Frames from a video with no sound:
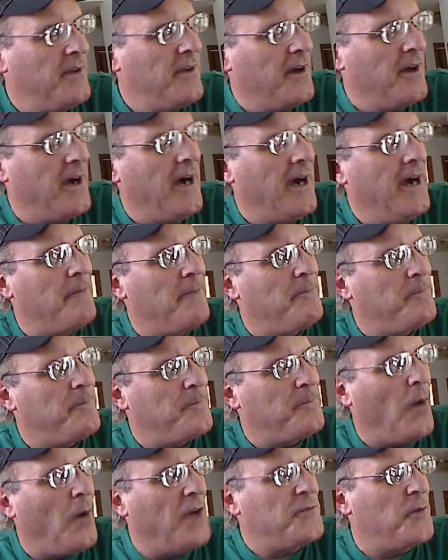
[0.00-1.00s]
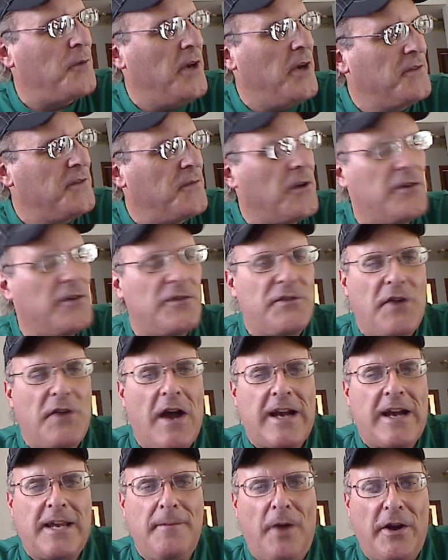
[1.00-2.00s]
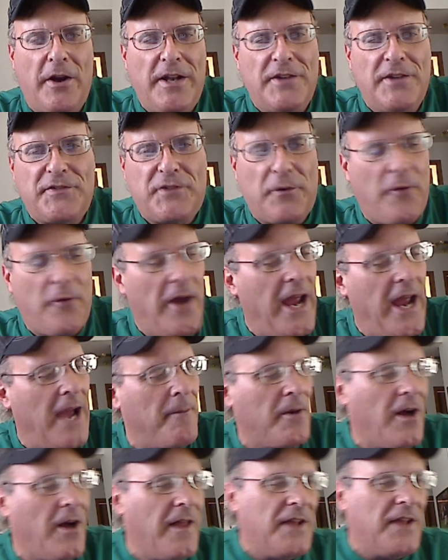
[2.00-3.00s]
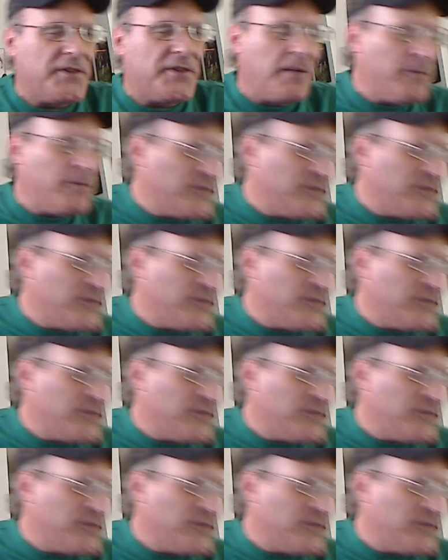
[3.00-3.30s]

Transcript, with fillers: Uh, watch one of his videos talking about Instagram and all that stuff.